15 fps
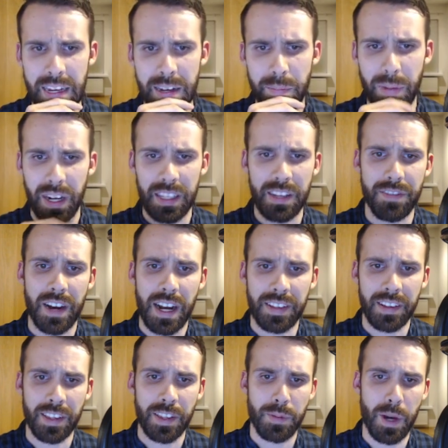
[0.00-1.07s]
by
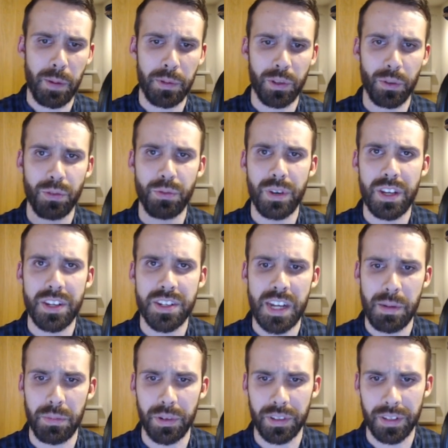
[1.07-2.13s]
dividing them up into 3
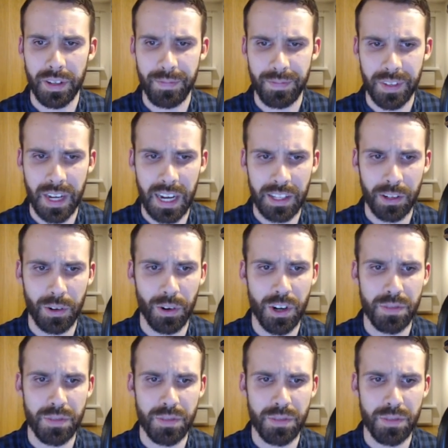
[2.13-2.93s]
separate categories